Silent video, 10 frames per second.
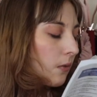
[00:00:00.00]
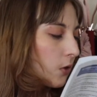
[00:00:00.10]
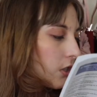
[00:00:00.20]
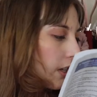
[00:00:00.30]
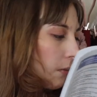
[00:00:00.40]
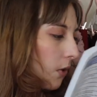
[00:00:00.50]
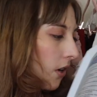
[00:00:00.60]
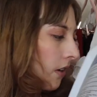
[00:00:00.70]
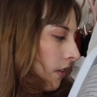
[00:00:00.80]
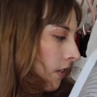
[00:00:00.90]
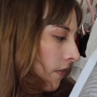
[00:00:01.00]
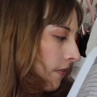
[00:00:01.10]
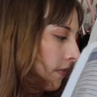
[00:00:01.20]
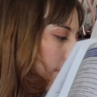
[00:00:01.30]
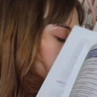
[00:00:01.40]
for
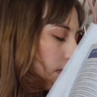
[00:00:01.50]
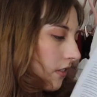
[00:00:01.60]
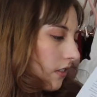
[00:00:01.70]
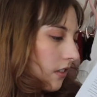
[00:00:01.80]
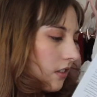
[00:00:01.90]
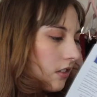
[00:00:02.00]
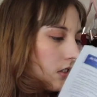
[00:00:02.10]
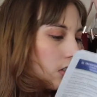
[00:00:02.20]
someone